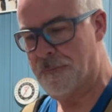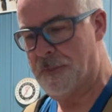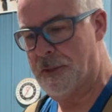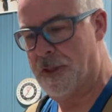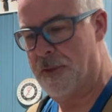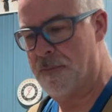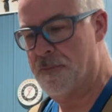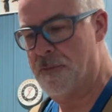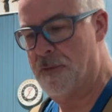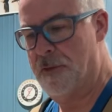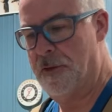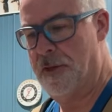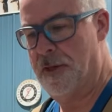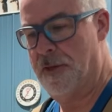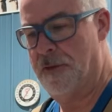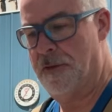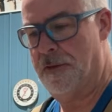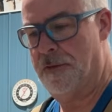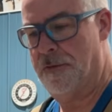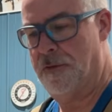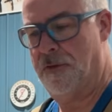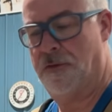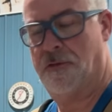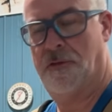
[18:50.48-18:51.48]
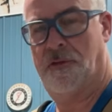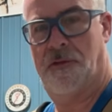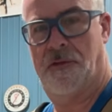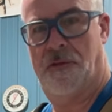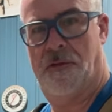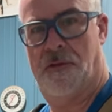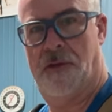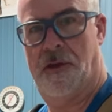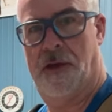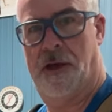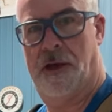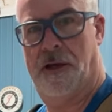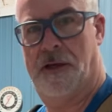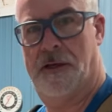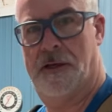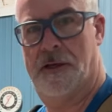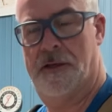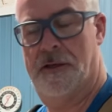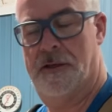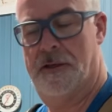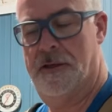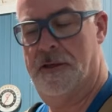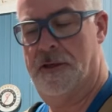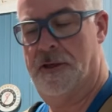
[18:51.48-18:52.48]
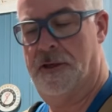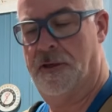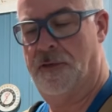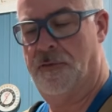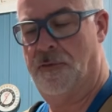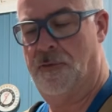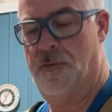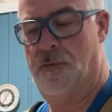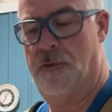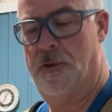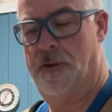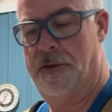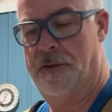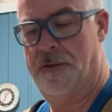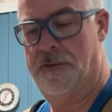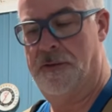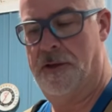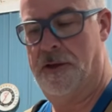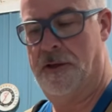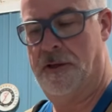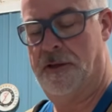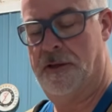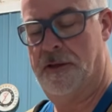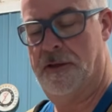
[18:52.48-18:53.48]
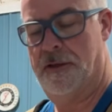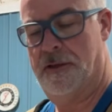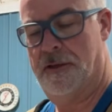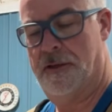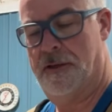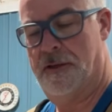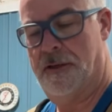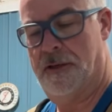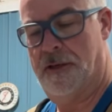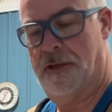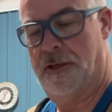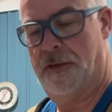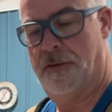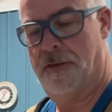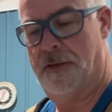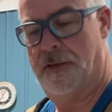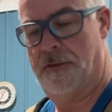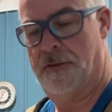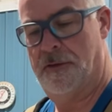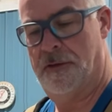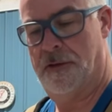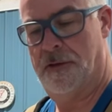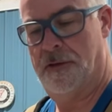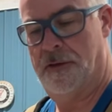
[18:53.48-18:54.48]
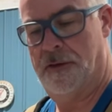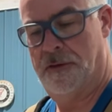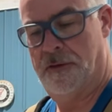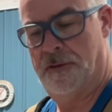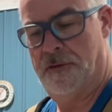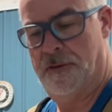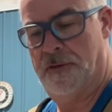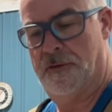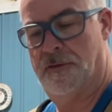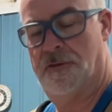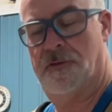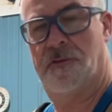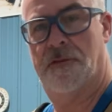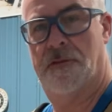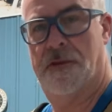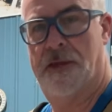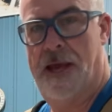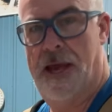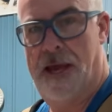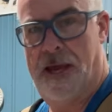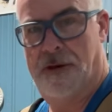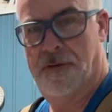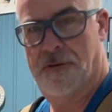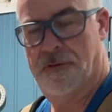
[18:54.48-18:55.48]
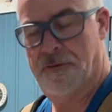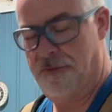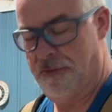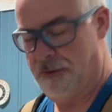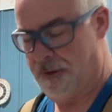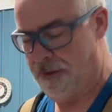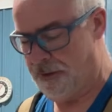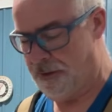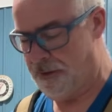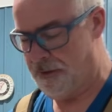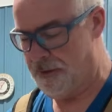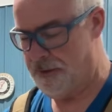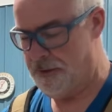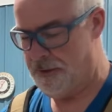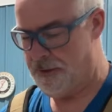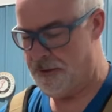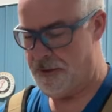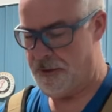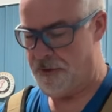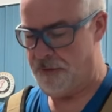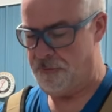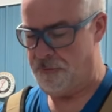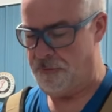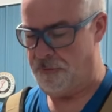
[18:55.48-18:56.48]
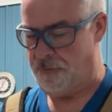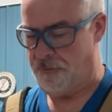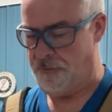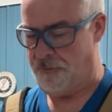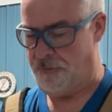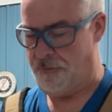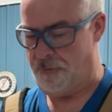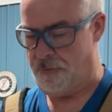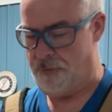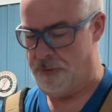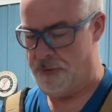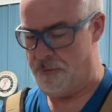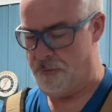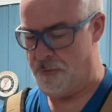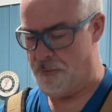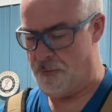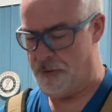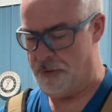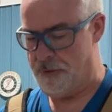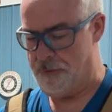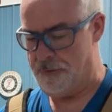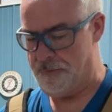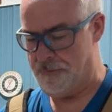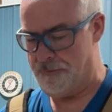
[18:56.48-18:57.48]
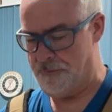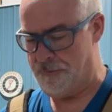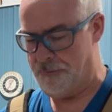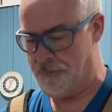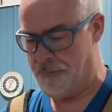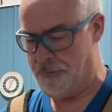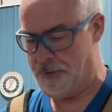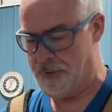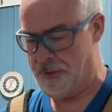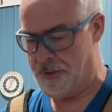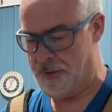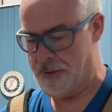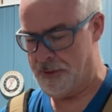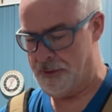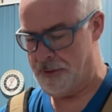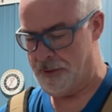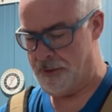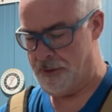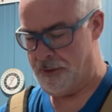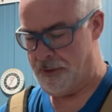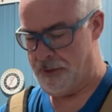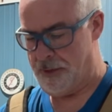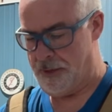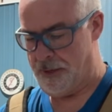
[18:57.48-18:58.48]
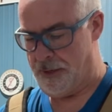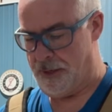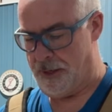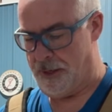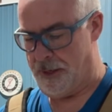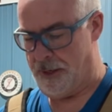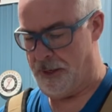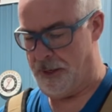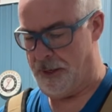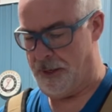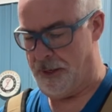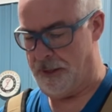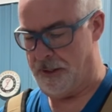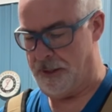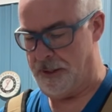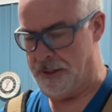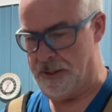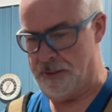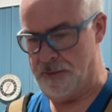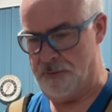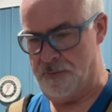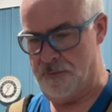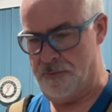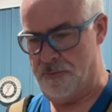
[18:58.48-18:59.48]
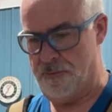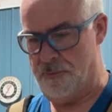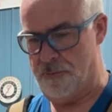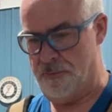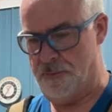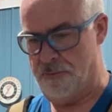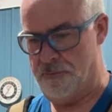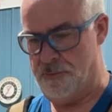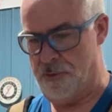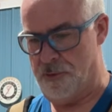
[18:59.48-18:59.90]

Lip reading: I put in this thick, it's really thick, and then this is the activator, so it's 3-to-1. And I didn't do